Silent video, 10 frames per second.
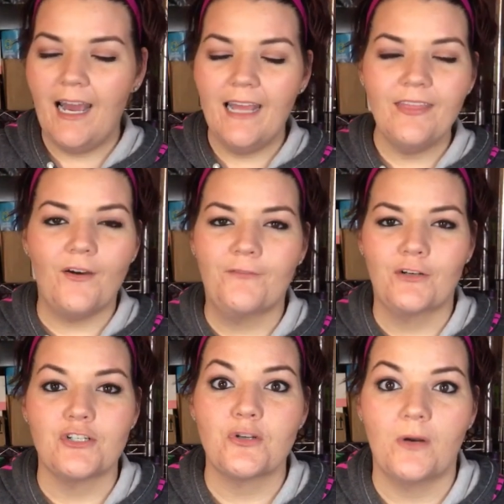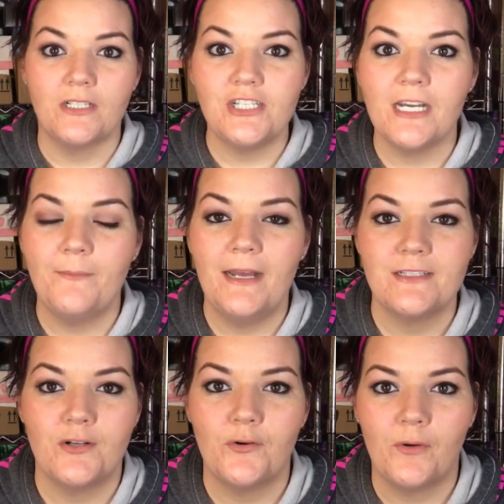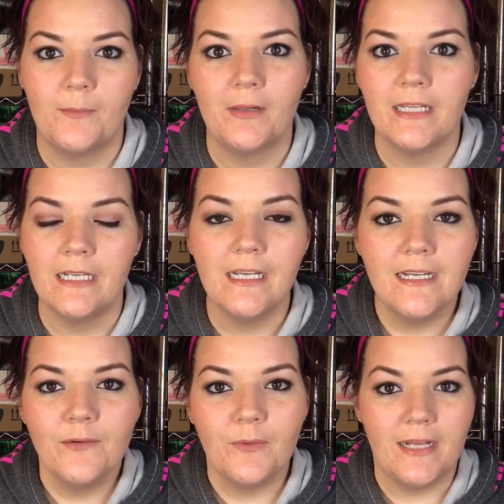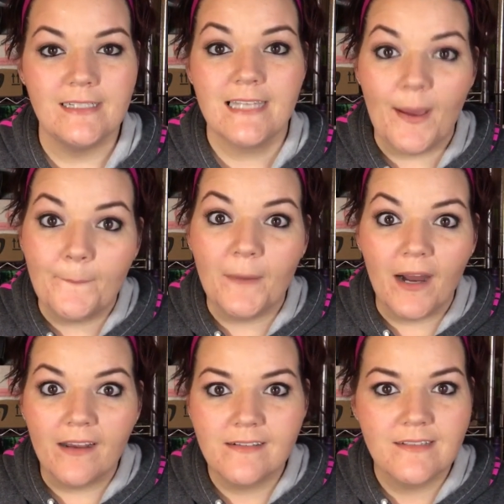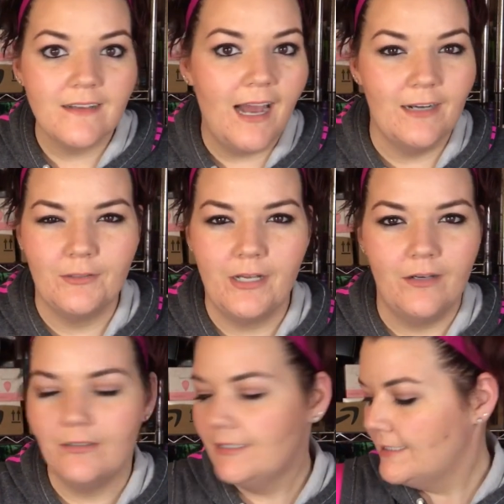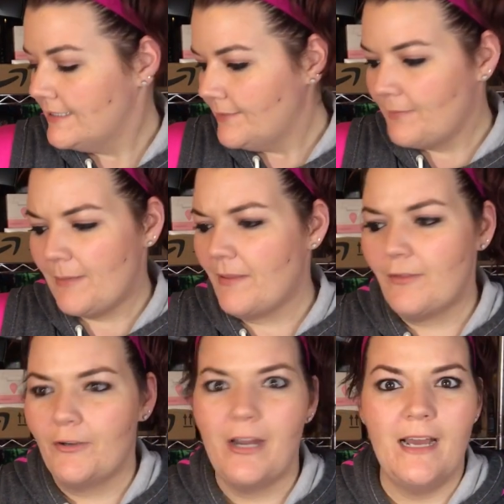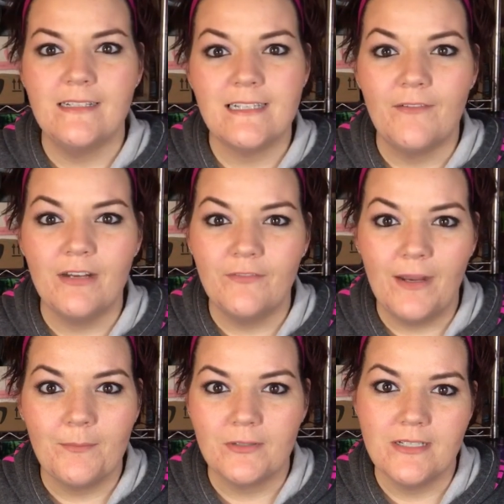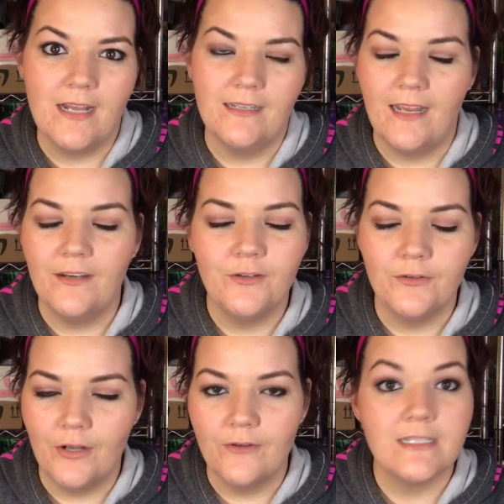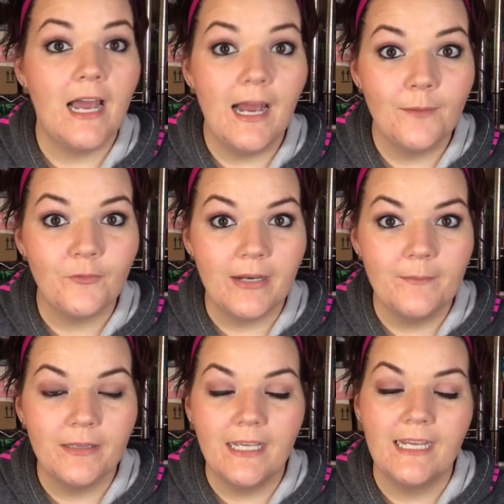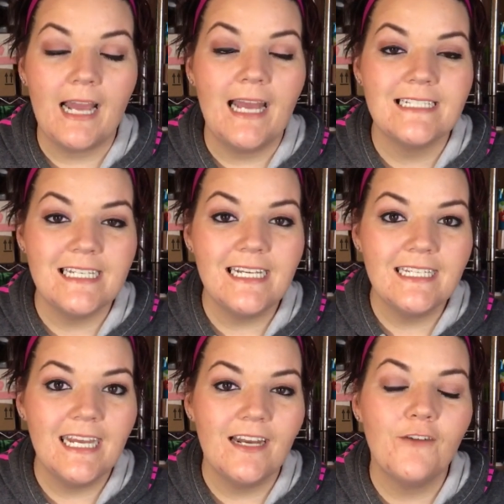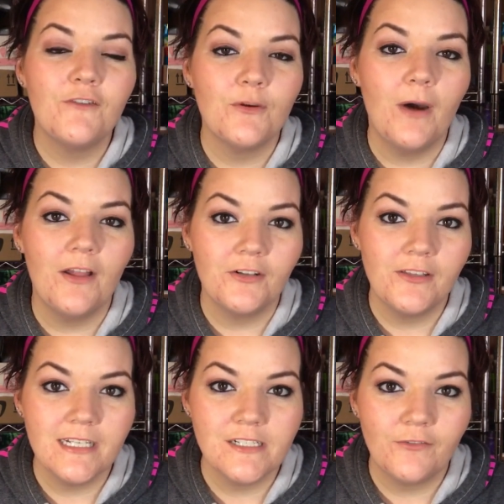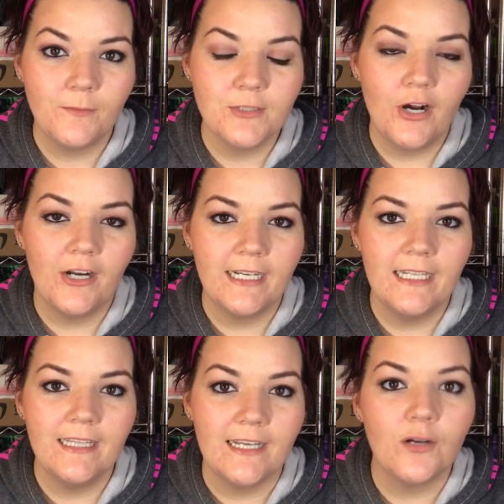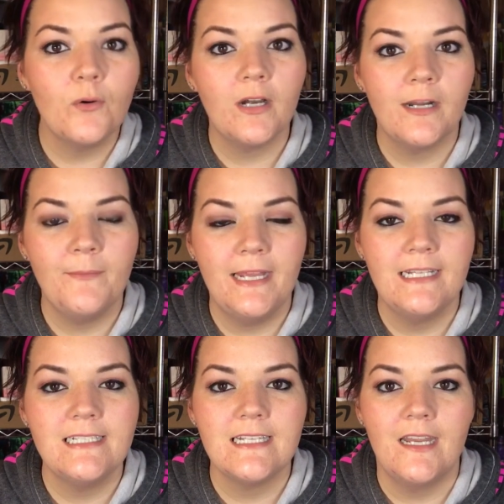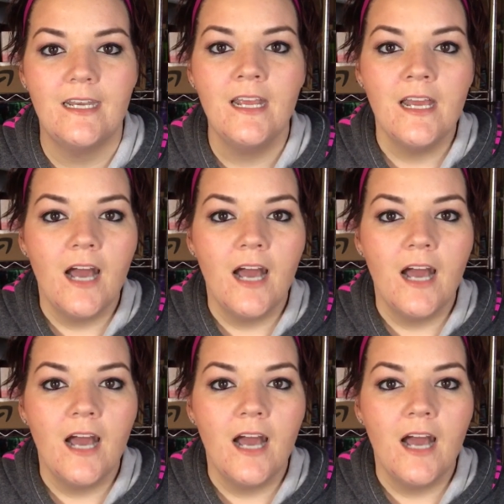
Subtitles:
I thought for sure Chia Pets are normally, what, $10? I don't know. Maybe they're not 75% yet. Who knows? I'm rambling. I did get a few other things from Target, like ornaments and